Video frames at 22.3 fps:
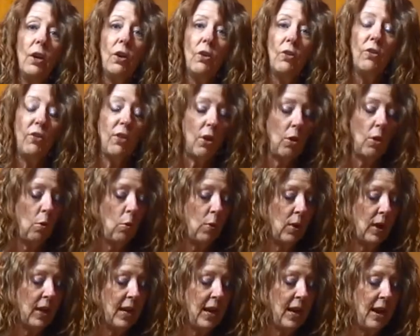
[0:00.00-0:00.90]
So we're
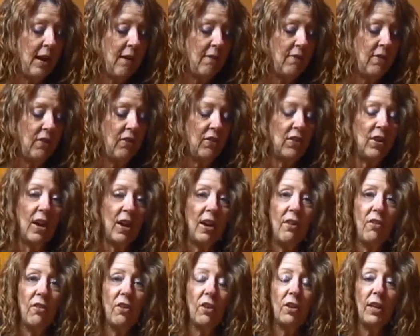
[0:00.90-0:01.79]
going to have this
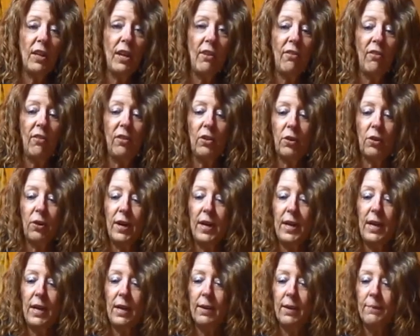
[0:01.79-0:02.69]
nice clay
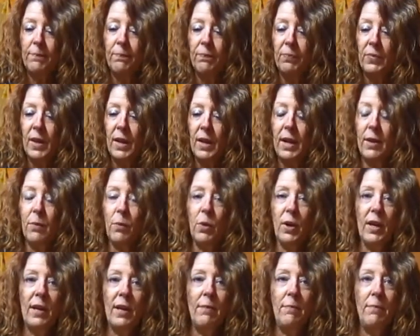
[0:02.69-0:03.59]
slurry and we're
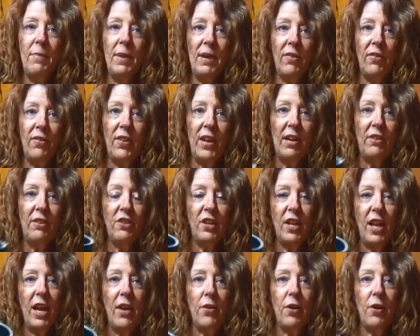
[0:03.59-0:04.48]
going to mix that
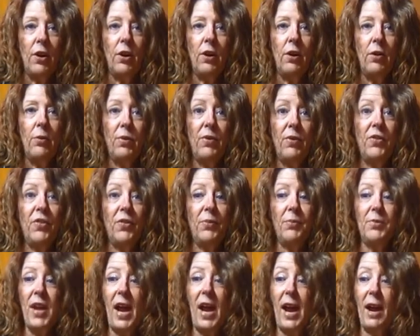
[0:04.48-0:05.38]
together with some
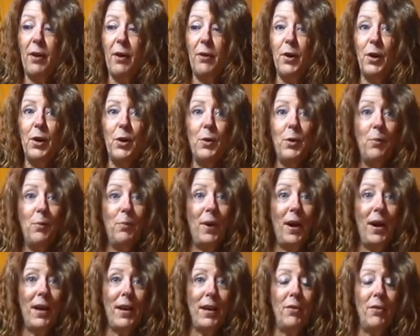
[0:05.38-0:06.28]
Tagro
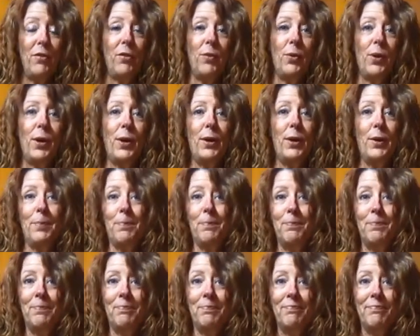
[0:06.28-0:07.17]
potting soil.
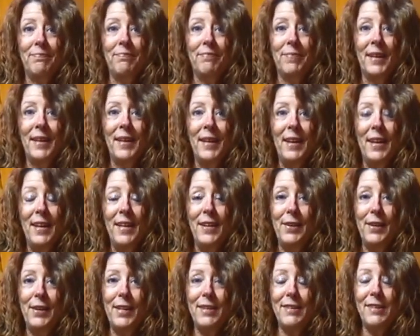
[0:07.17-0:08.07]
You
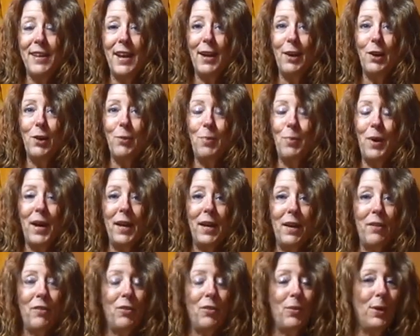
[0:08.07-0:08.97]
can get Tagro
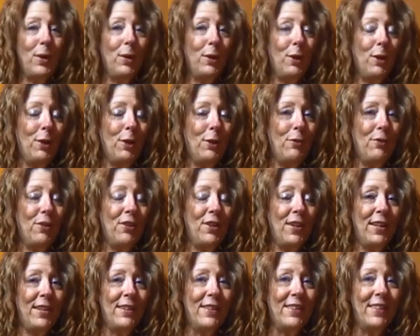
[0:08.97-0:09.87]
potting soil all over
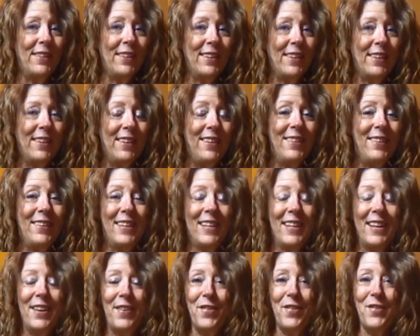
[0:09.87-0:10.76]
town. You can
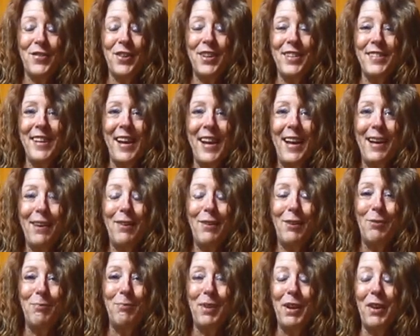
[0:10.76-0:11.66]
get straight
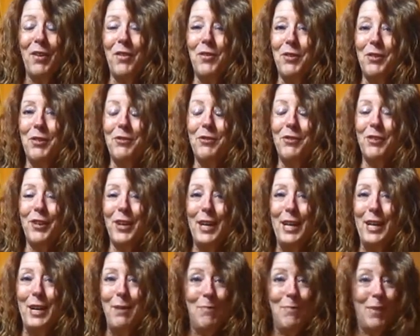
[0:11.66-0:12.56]
Tagro mix for
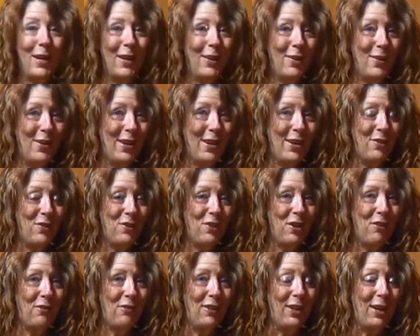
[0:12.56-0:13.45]
free by going and
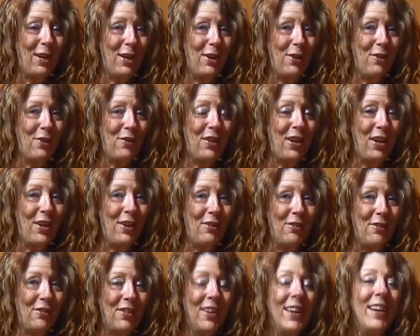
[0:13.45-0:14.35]
shoveling it yourself.